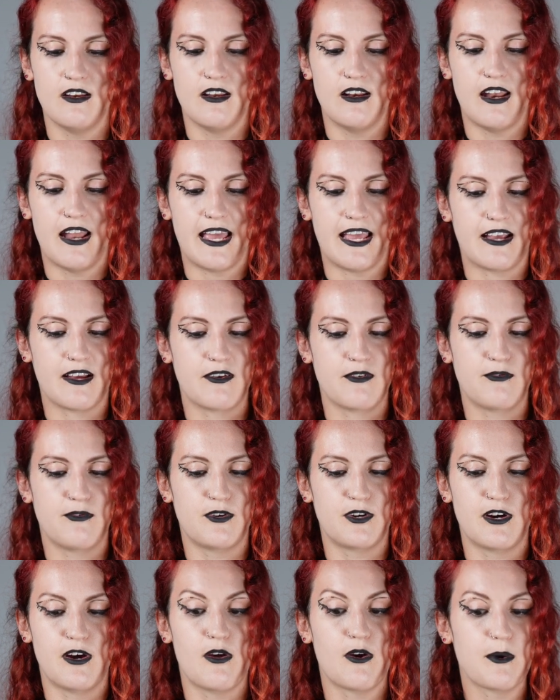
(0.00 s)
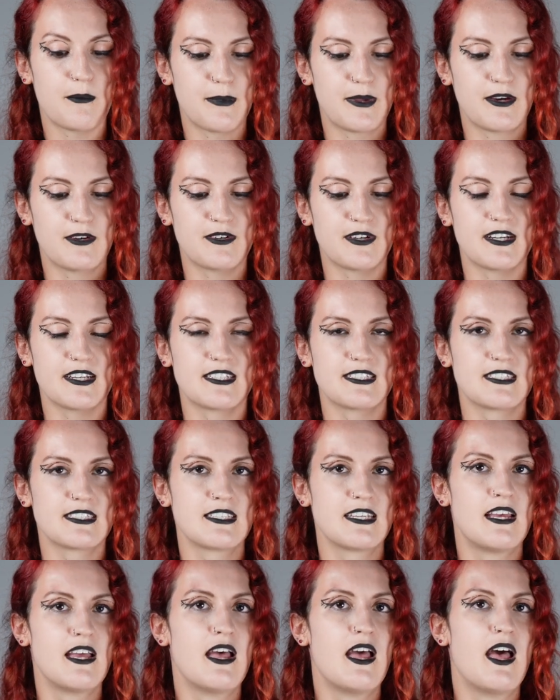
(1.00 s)
like, for a long period
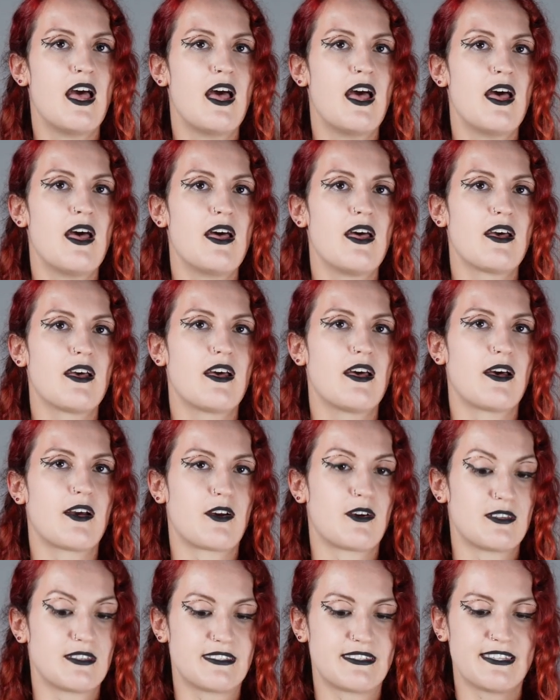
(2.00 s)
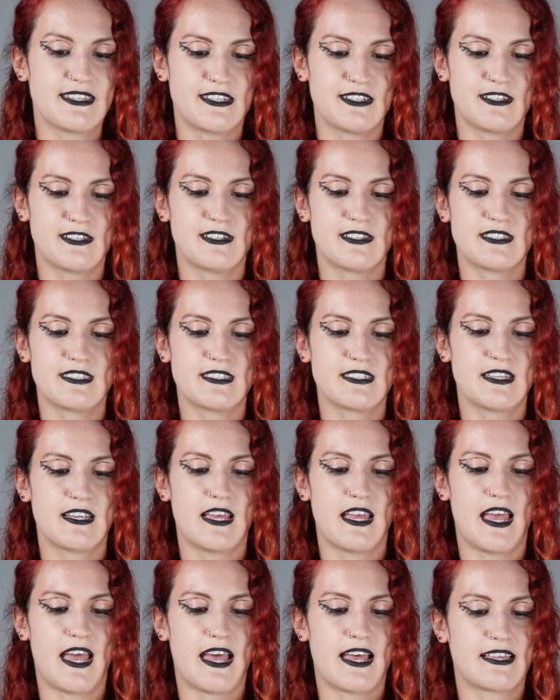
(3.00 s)
considered
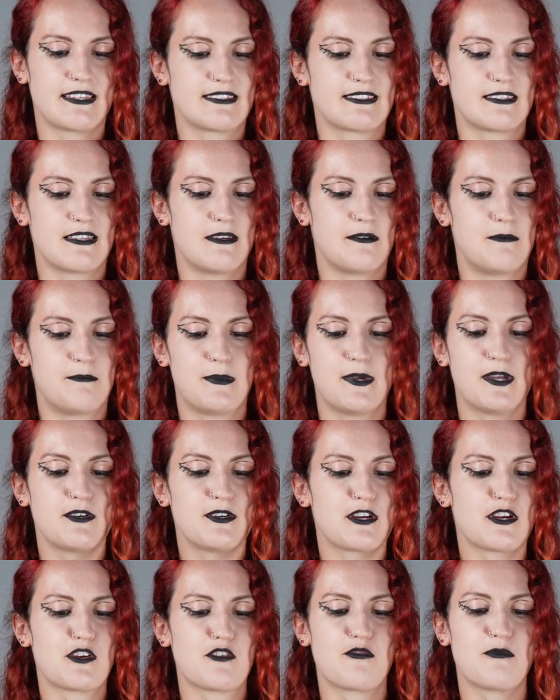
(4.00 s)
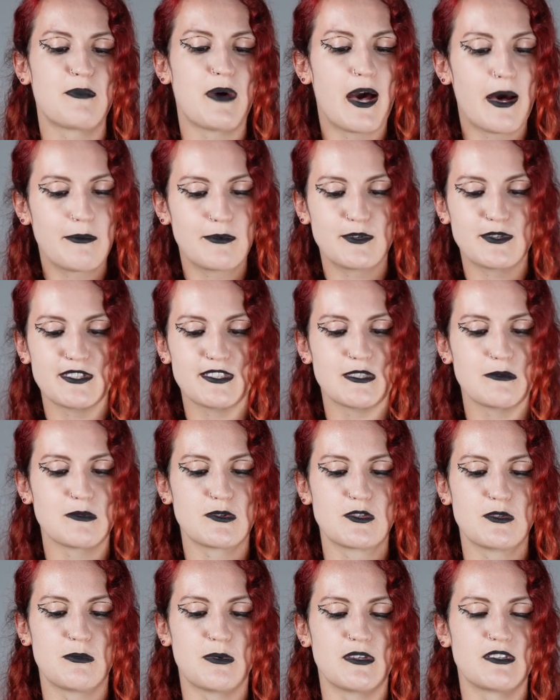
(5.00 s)
as a period of barbarism,
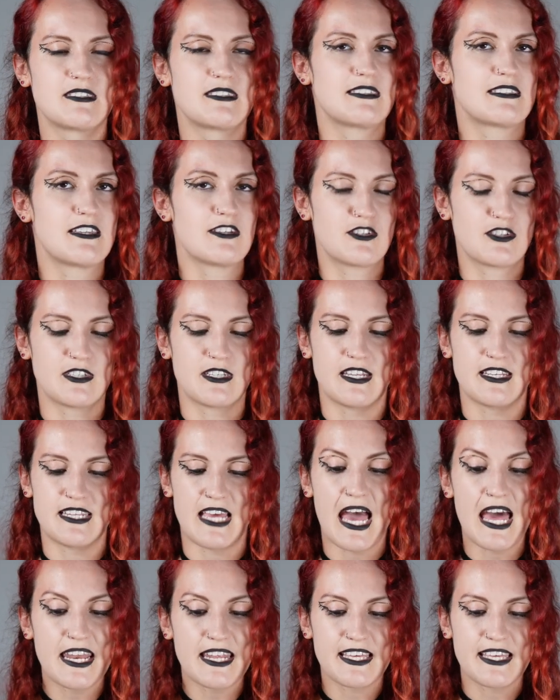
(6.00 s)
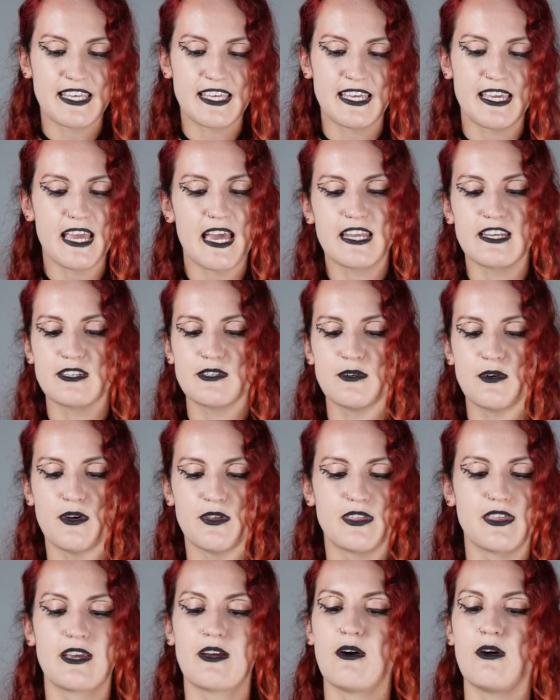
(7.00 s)
superstition, and anarchy, and
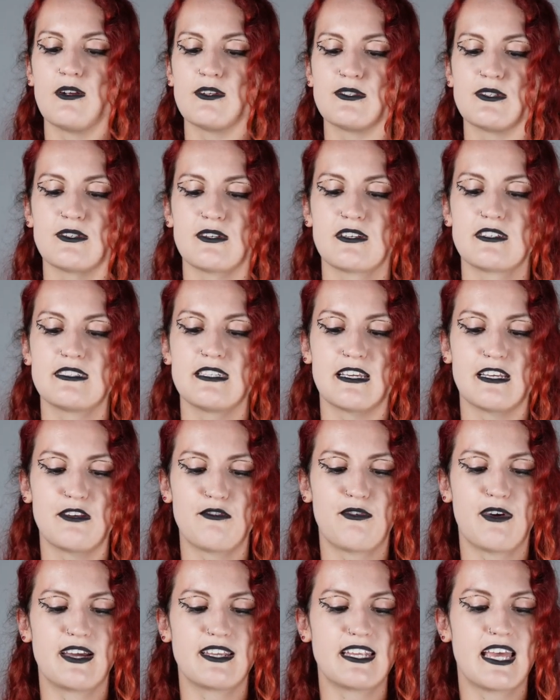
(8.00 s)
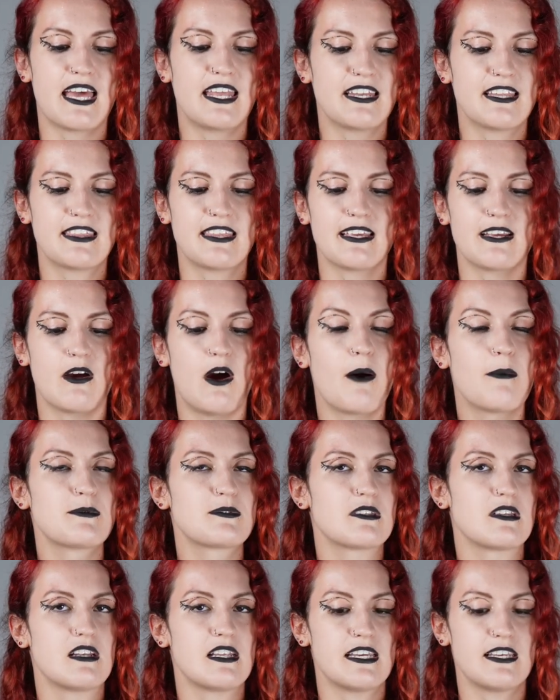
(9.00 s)
Gothic also signified anything
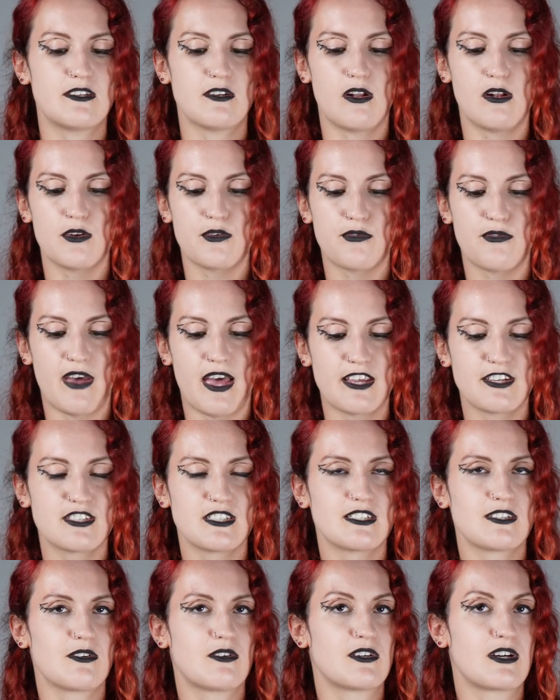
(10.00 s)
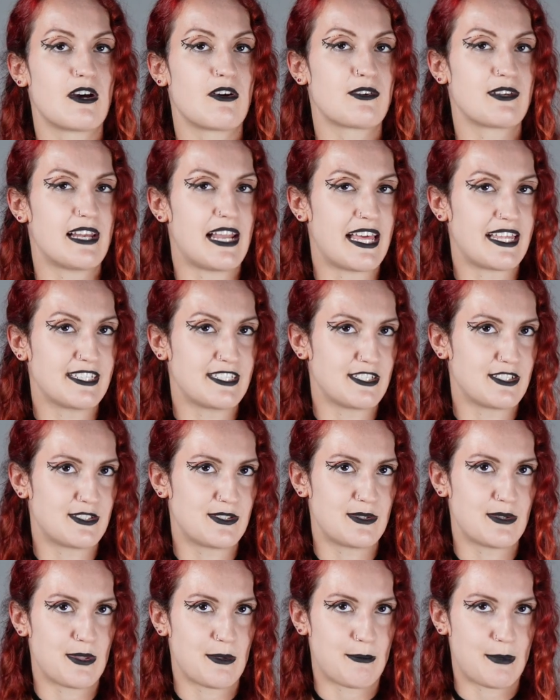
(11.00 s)
obsolete, old-fashioned, or outlandish
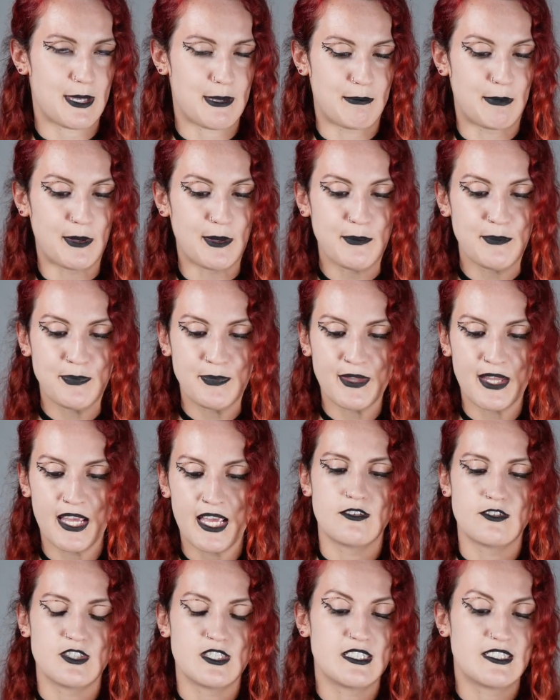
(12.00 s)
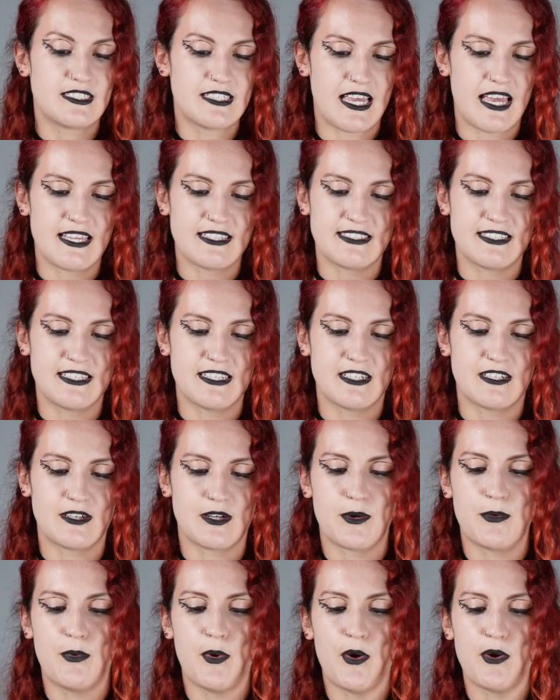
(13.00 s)
to the people. She says here,
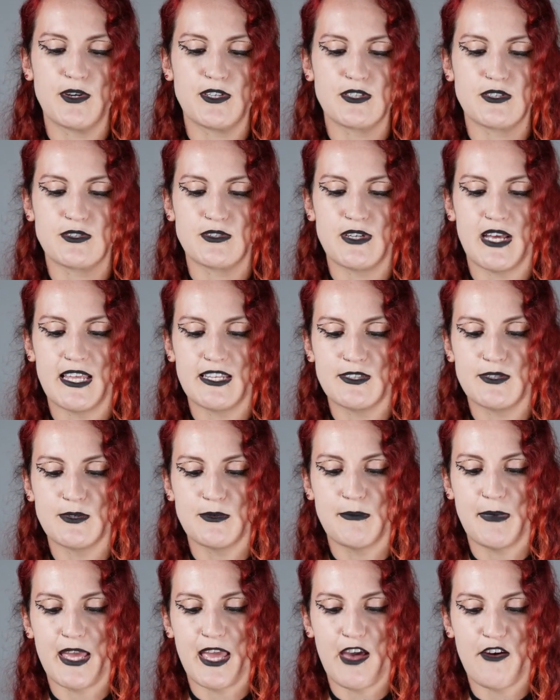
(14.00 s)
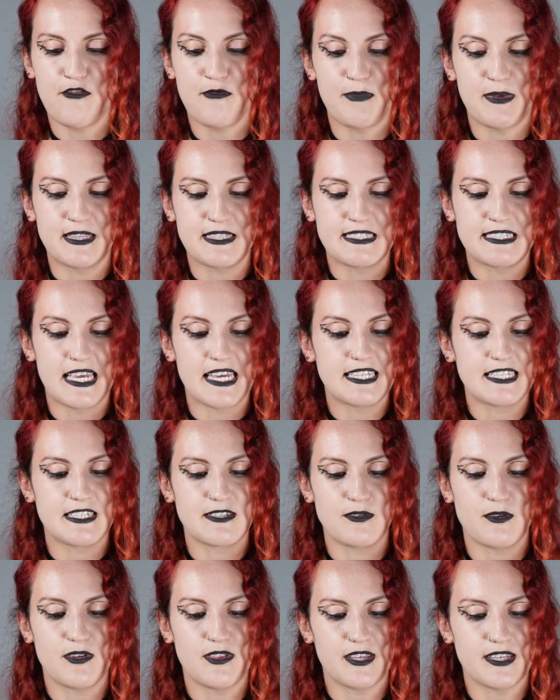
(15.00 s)
quote, "Otranto may have been set in
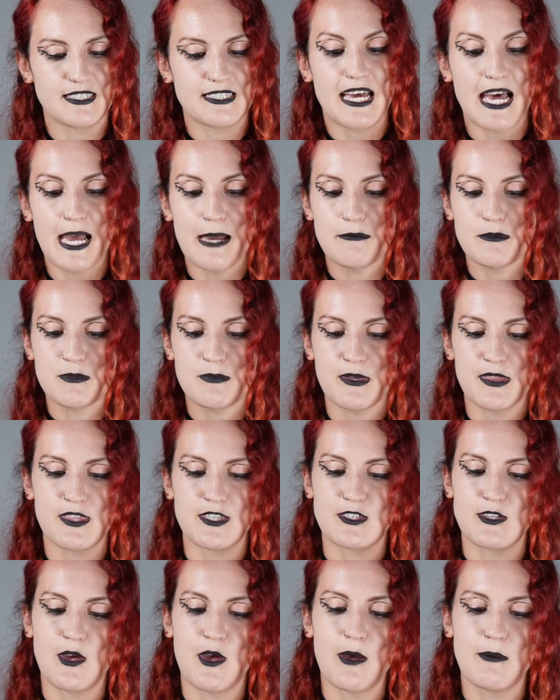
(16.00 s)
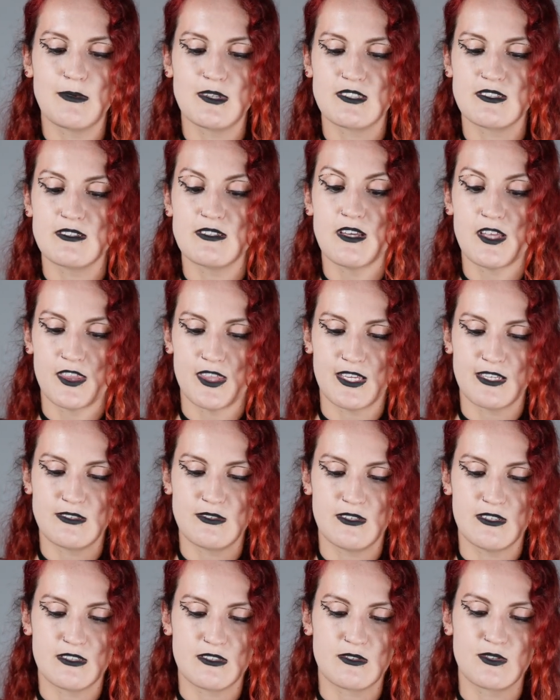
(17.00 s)
Gothic times, but the term does nothing to
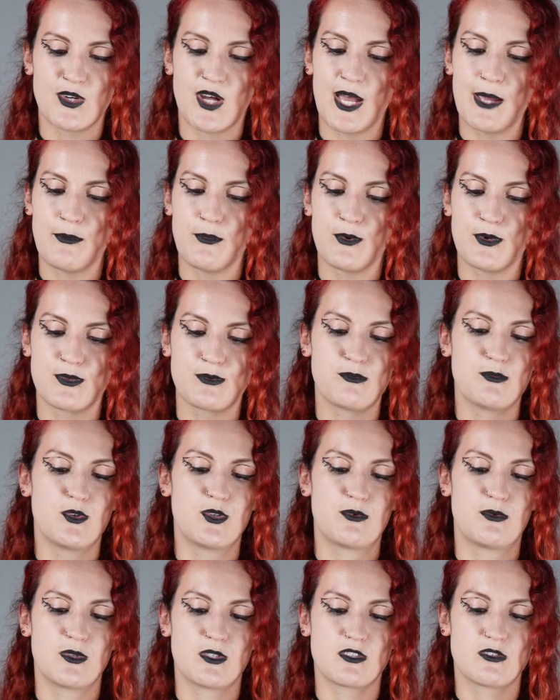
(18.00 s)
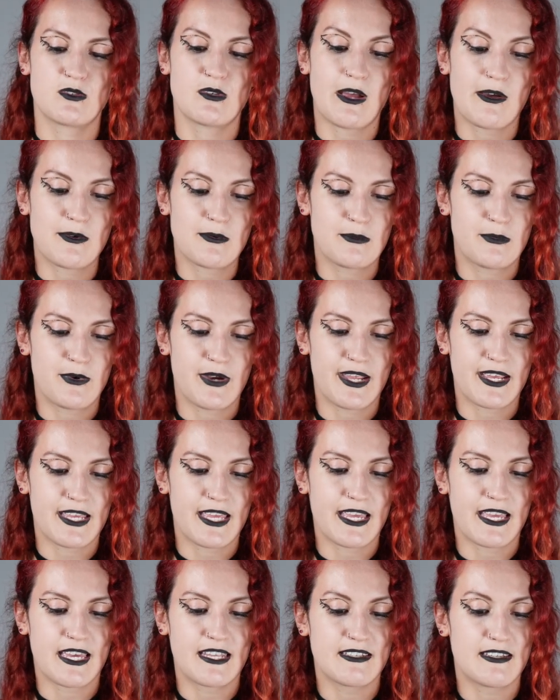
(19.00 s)
describe what was
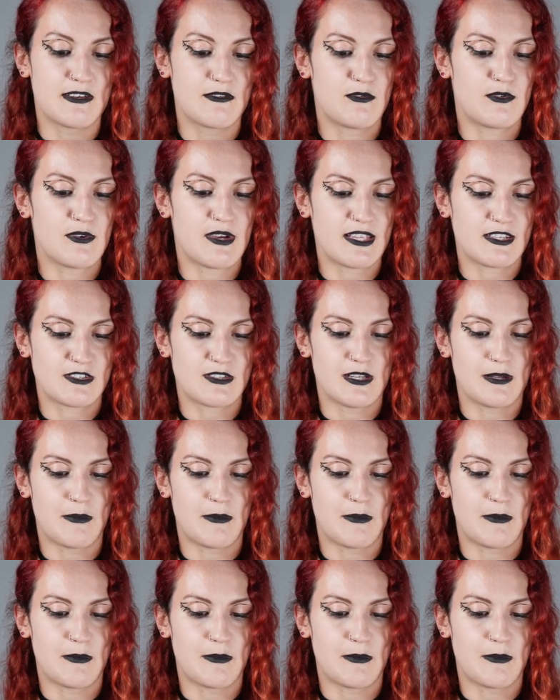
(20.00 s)
groundbreaking and influential